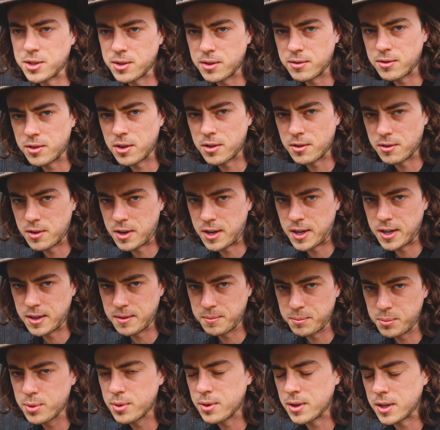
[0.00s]
sure I've got it right,
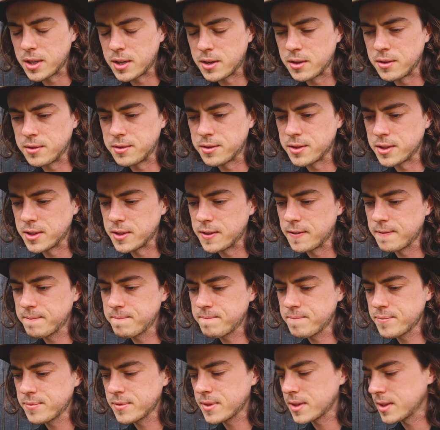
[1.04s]
pretty confident.
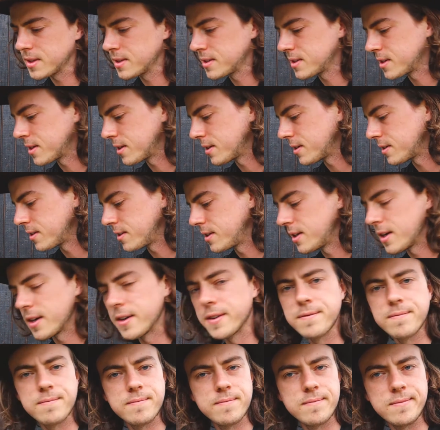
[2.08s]
So yeah,
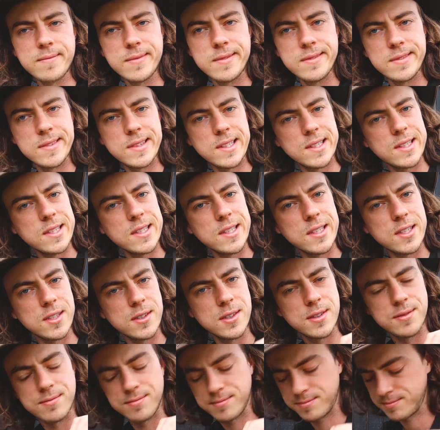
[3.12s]
that's how you do
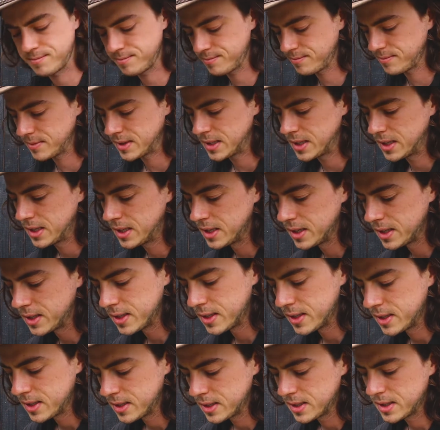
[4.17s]
it.
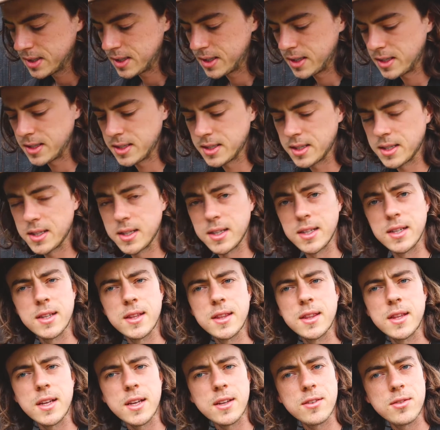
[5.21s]
And
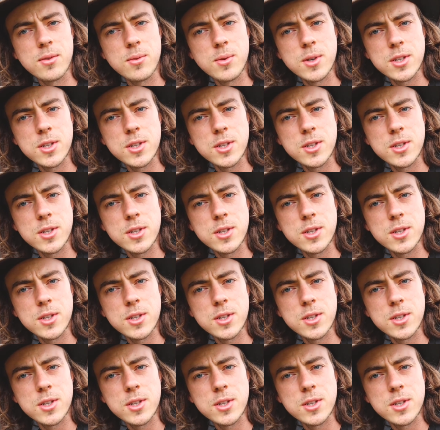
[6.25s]
thanks for